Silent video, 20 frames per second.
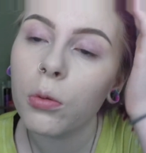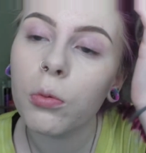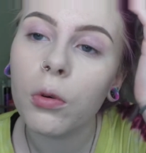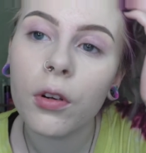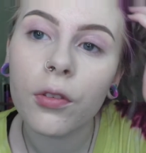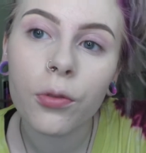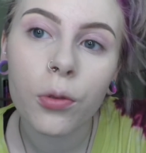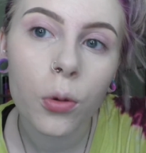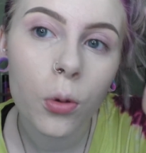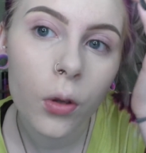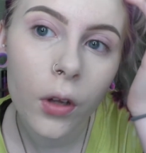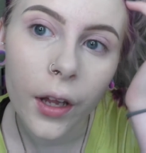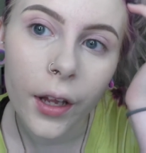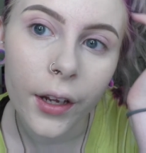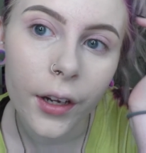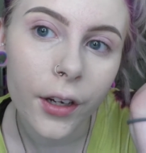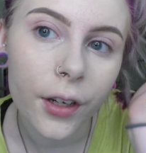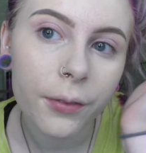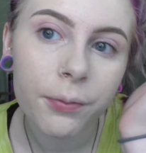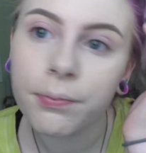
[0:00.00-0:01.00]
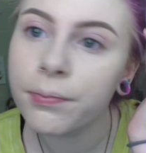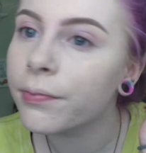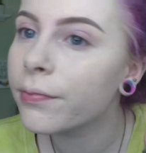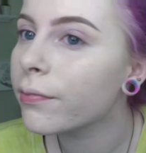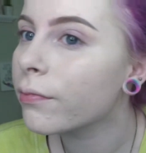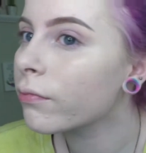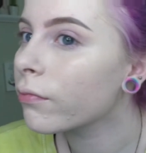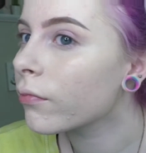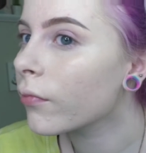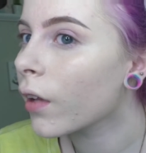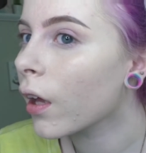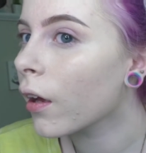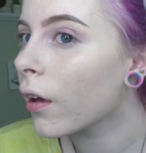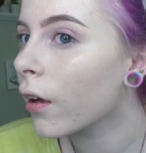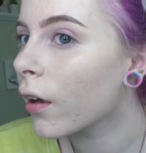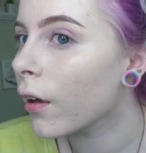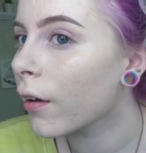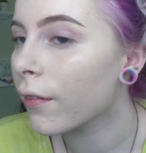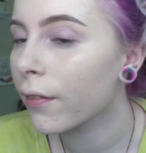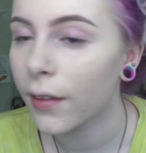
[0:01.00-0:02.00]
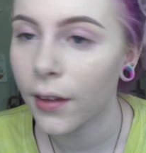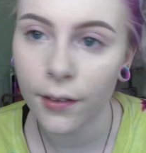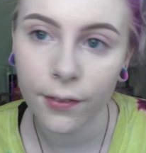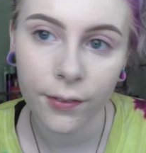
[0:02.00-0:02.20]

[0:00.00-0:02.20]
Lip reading: one full layer of the